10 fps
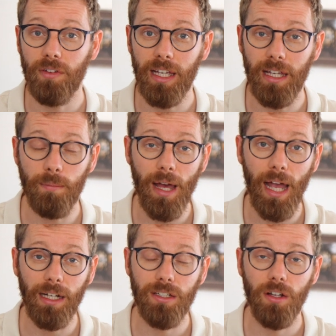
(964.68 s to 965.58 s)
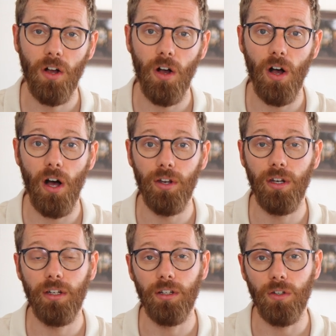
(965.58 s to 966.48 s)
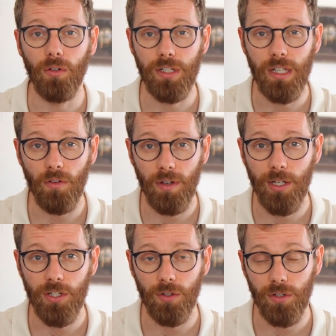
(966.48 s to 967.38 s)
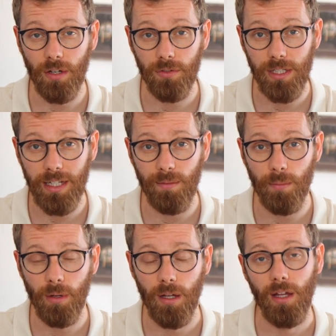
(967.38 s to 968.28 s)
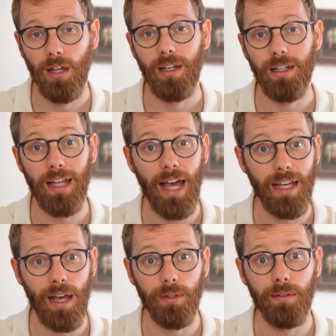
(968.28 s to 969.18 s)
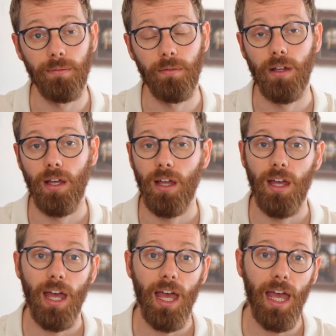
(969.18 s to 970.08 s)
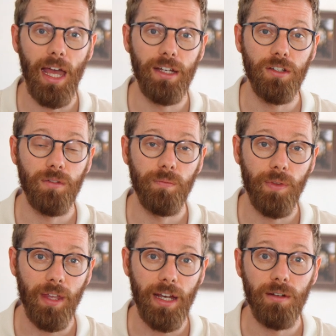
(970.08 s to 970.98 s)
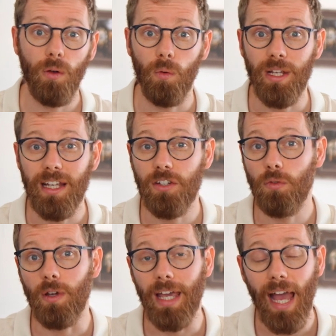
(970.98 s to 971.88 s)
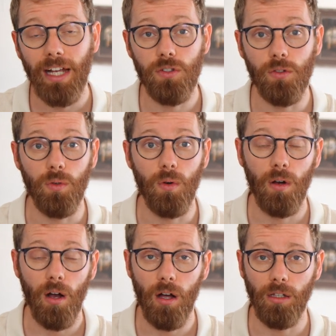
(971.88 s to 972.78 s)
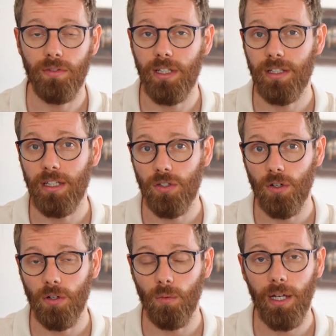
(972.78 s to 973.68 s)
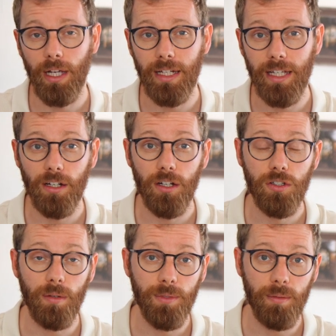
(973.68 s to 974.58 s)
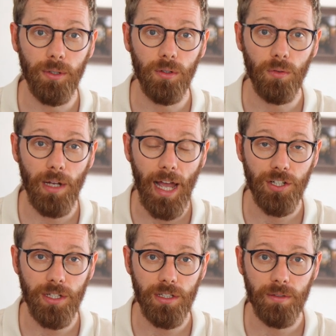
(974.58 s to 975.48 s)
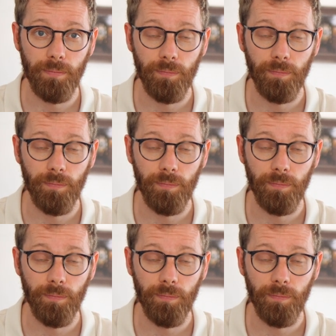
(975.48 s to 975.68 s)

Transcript: an impact on your self-image or self-esteem. Did that happen? And then we tend to react to all of this in a certain way. And here are some typical reactions.